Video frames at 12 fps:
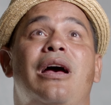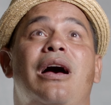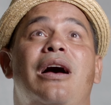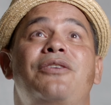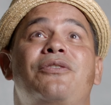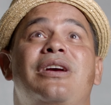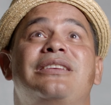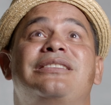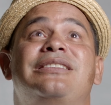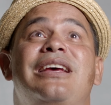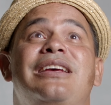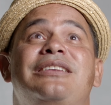how you can
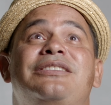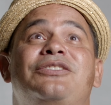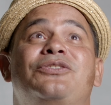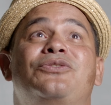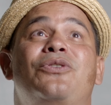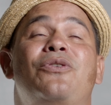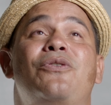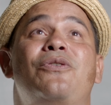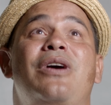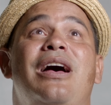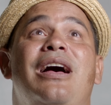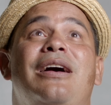say, so,
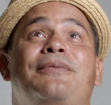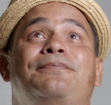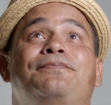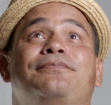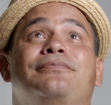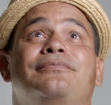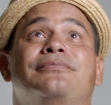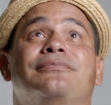um,